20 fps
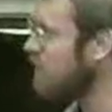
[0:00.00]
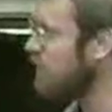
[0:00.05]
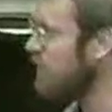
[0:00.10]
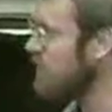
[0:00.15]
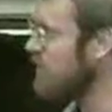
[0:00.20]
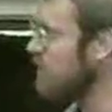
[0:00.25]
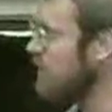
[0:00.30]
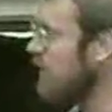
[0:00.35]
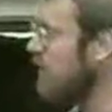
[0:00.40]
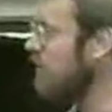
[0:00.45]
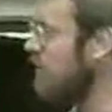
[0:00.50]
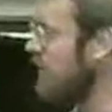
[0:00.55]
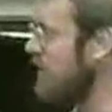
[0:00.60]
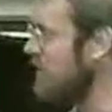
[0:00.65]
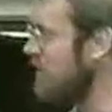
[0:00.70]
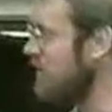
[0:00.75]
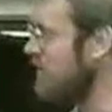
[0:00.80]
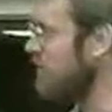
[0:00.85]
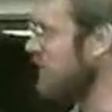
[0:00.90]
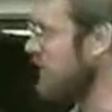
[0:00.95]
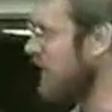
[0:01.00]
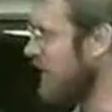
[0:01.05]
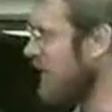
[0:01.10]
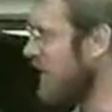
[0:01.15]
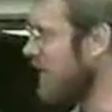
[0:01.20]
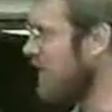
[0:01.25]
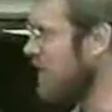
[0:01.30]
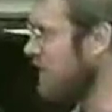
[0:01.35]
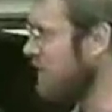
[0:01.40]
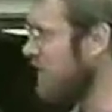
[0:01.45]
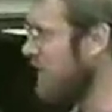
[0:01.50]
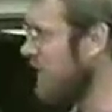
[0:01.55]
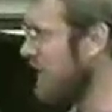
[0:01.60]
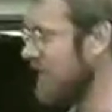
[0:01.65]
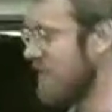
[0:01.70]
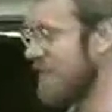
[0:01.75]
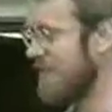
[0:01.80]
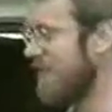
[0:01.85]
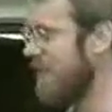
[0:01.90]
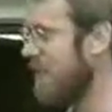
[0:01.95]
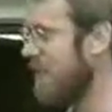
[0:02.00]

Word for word: what's the amount of energy we can get out of it? Like